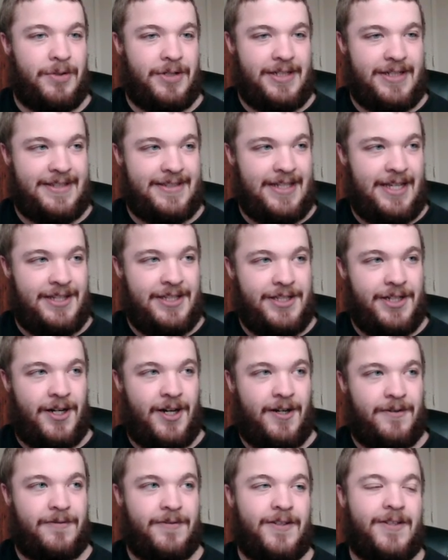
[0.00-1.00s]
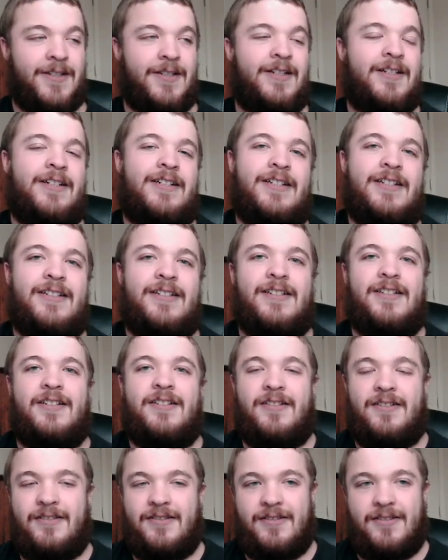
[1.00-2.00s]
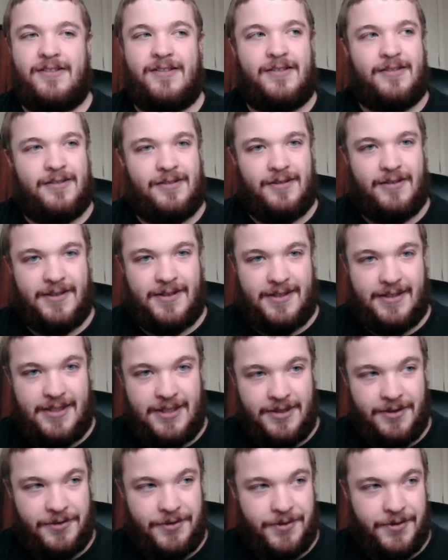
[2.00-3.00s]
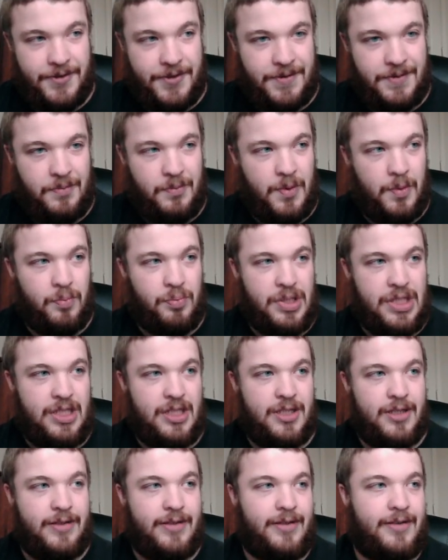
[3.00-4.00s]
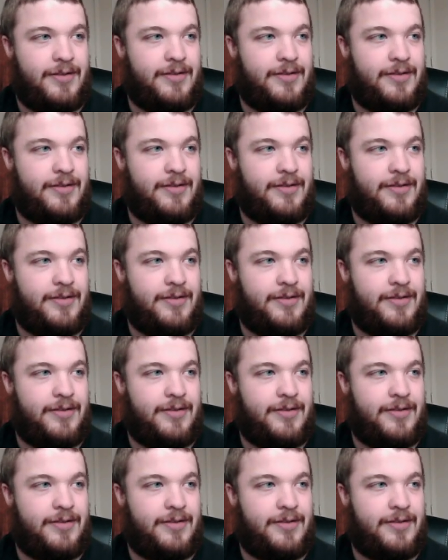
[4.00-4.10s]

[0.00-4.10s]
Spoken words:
going to send the offer. The Steelers will be